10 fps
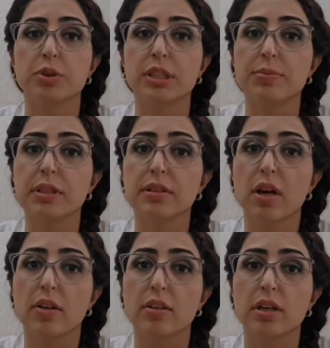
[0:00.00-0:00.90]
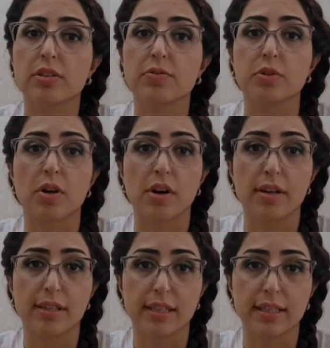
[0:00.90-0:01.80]
treatment guidelines for
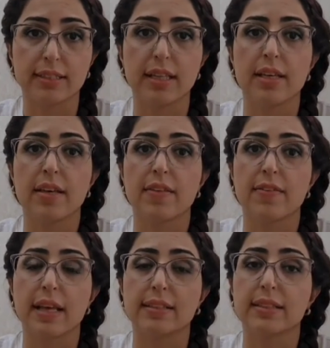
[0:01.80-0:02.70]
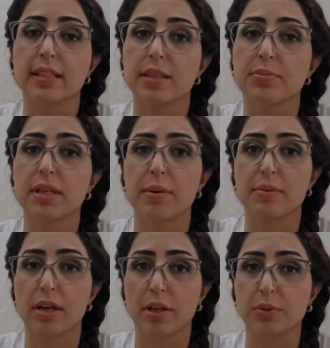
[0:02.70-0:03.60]
RLS that can be
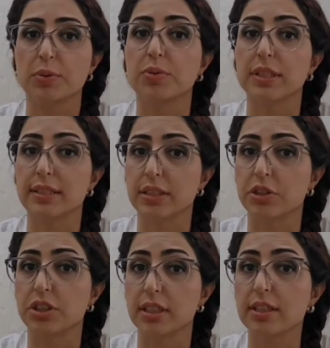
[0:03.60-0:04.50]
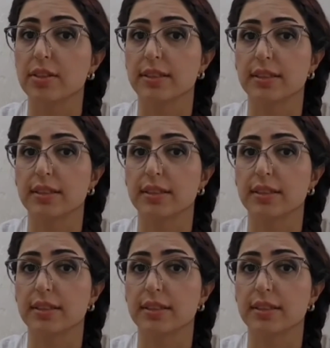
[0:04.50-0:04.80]
applied to restless genital